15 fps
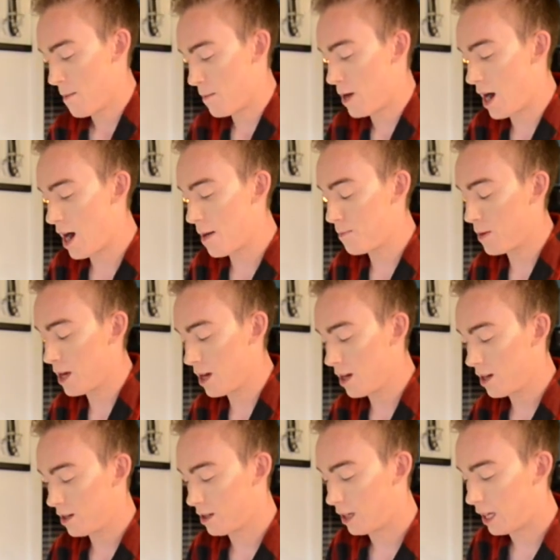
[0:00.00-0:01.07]
Pop
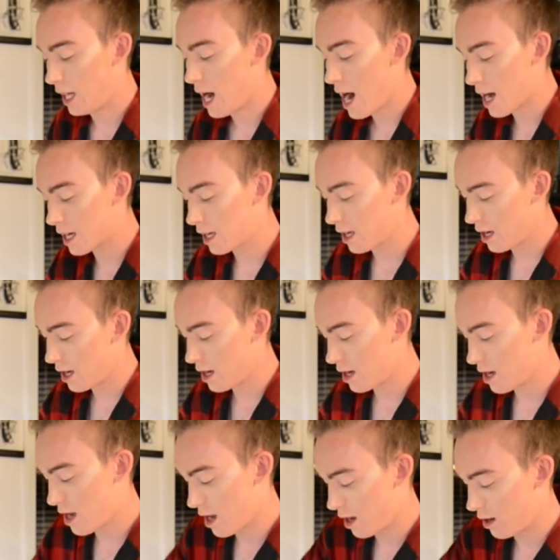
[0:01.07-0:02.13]
it, lock
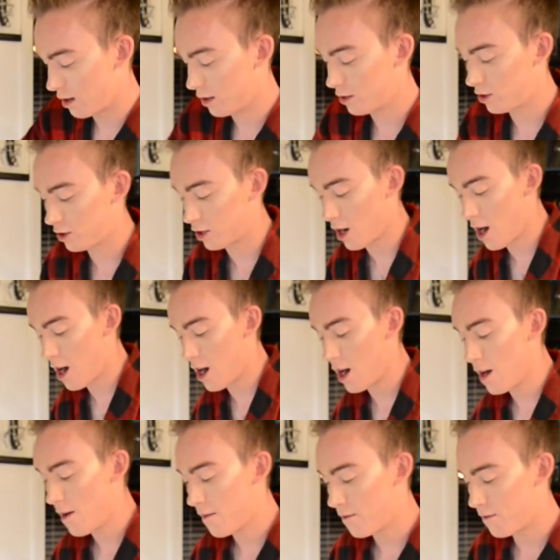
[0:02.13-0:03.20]
it, and
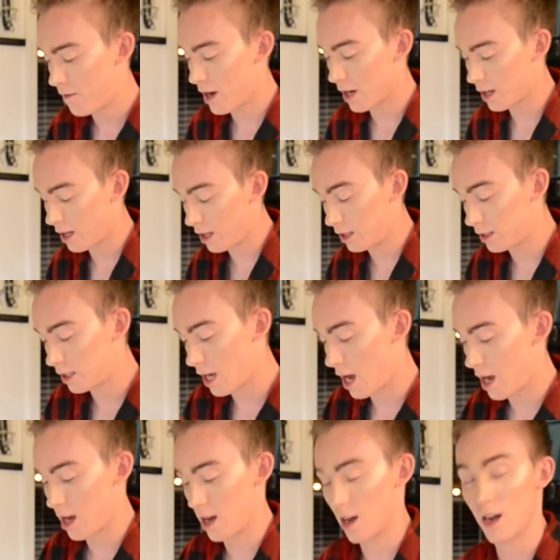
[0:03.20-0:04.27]
saute
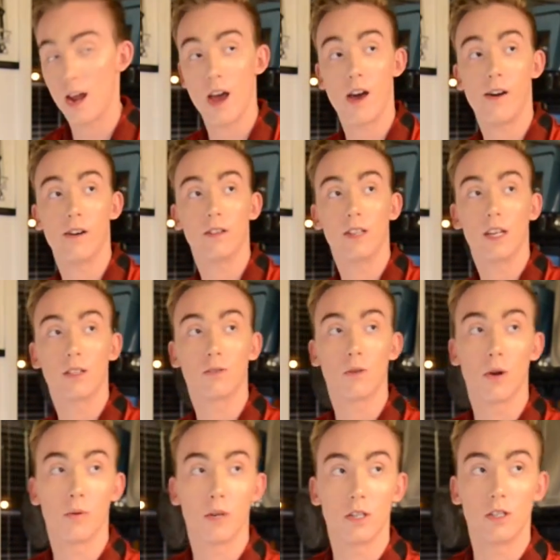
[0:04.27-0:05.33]
it now. That's
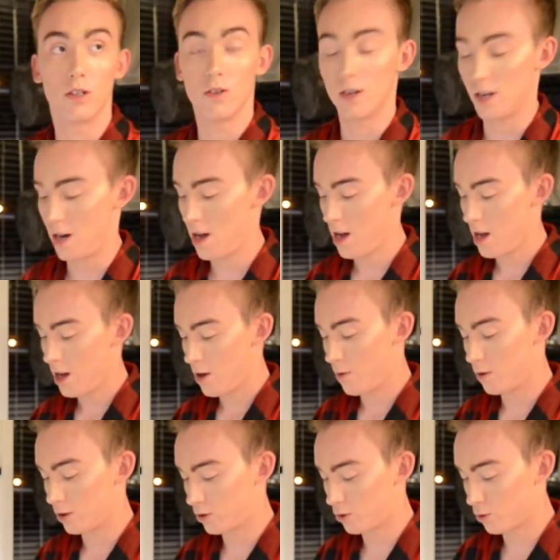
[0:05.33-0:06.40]
what we're doing.
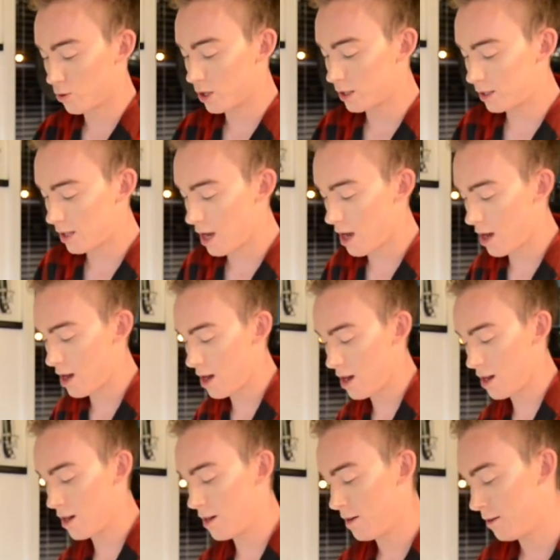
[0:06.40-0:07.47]
We're
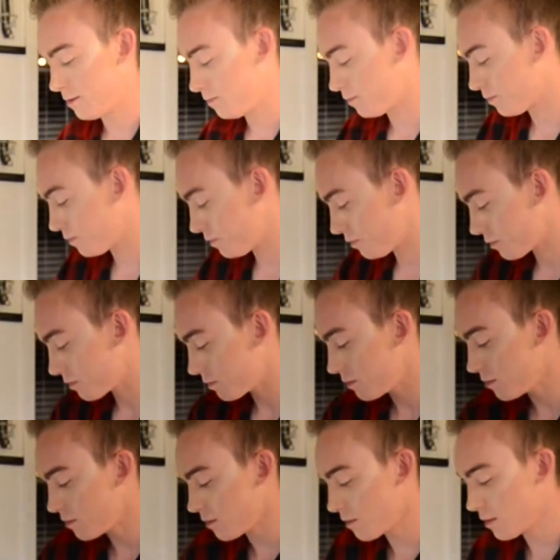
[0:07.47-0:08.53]
sauteing,
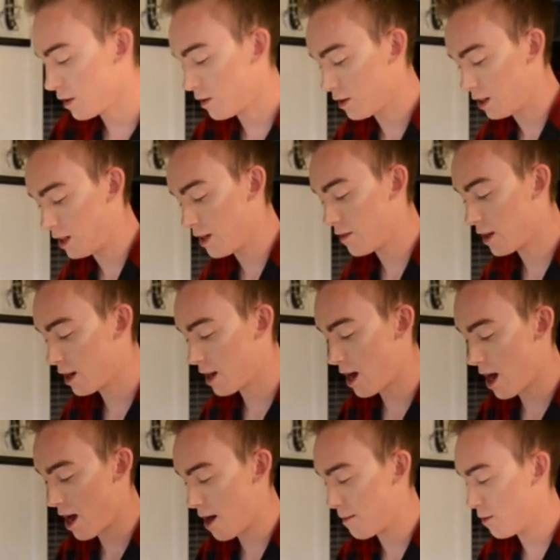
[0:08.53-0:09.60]
living it
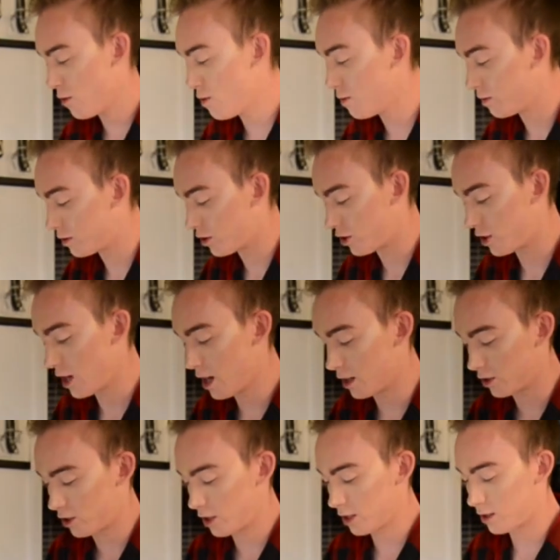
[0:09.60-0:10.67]
up. Ooh,
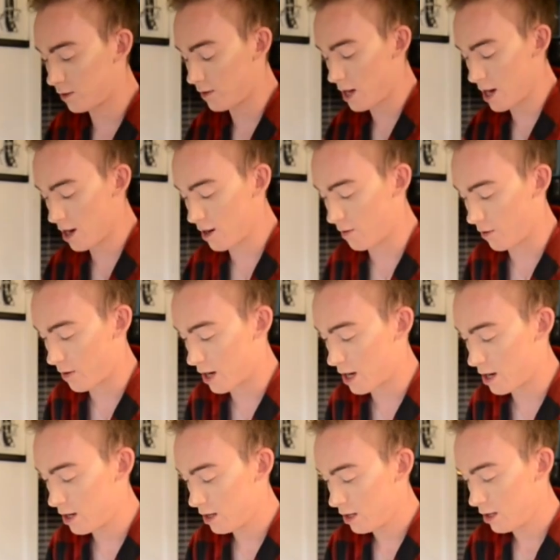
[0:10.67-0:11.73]
shit's flying everywhere.